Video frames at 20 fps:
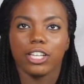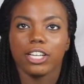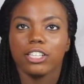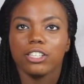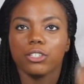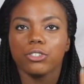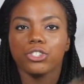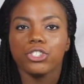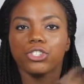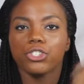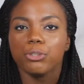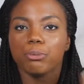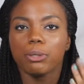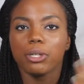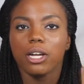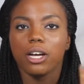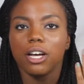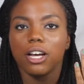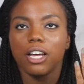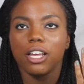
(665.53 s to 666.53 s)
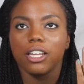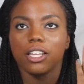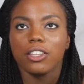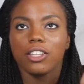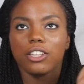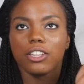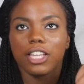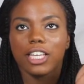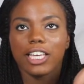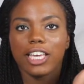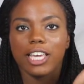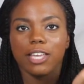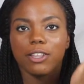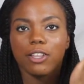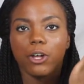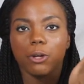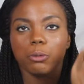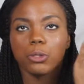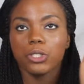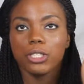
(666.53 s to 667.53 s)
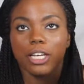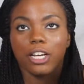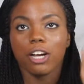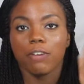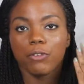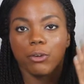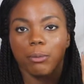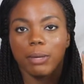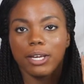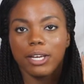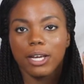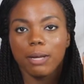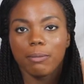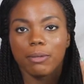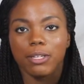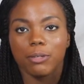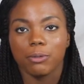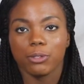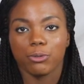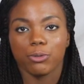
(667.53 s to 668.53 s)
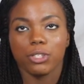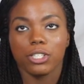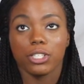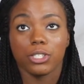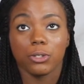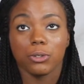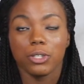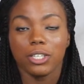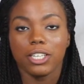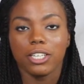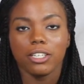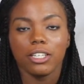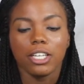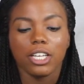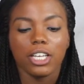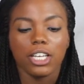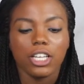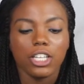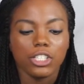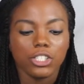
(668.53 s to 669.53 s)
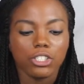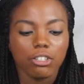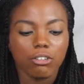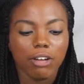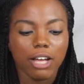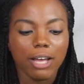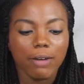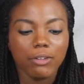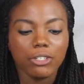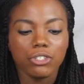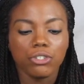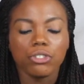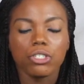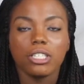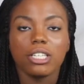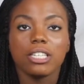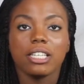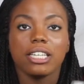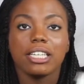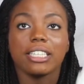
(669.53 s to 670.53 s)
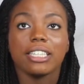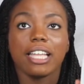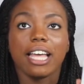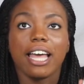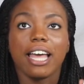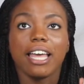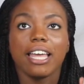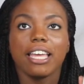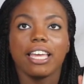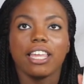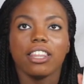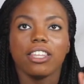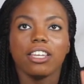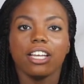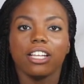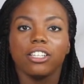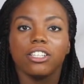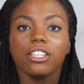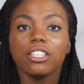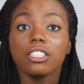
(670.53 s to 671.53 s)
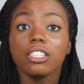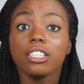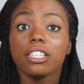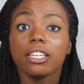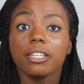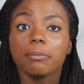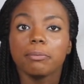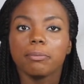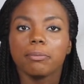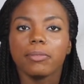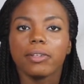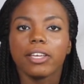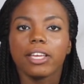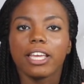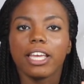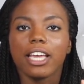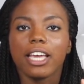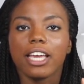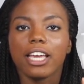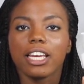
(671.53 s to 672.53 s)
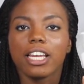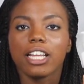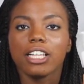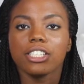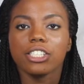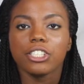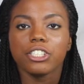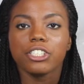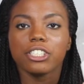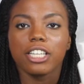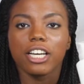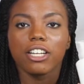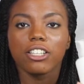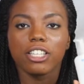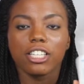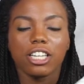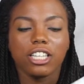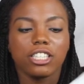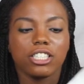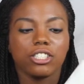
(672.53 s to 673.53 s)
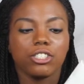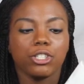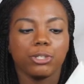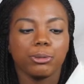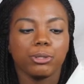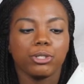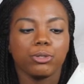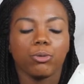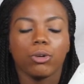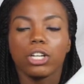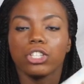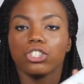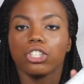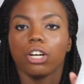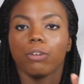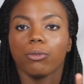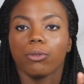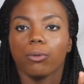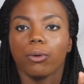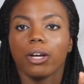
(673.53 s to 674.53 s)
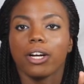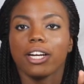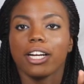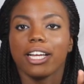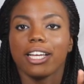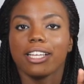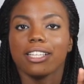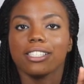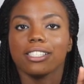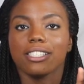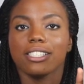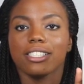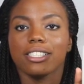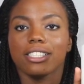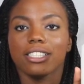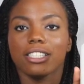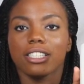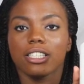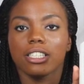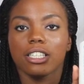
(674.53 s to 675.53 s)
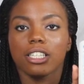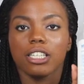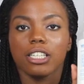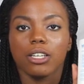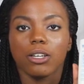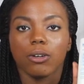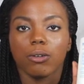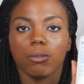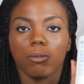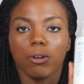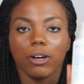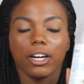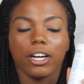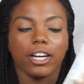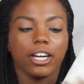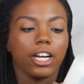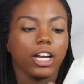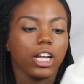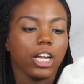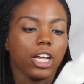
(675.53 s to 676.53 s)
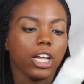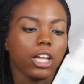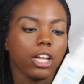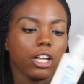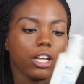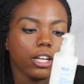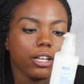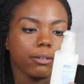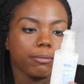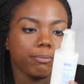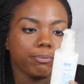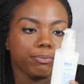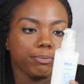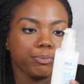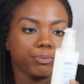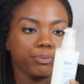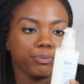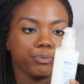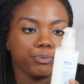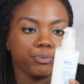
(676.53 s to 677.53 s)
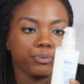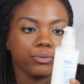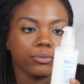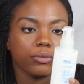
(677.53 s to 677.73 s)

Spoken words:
like lotions you put on and then like, it helps you take off your makeup, and it was really soothing. So I was using it like that, and then I looked it up, and it turns out that you're supposed to wash it off with water, guys. Water. Yeah,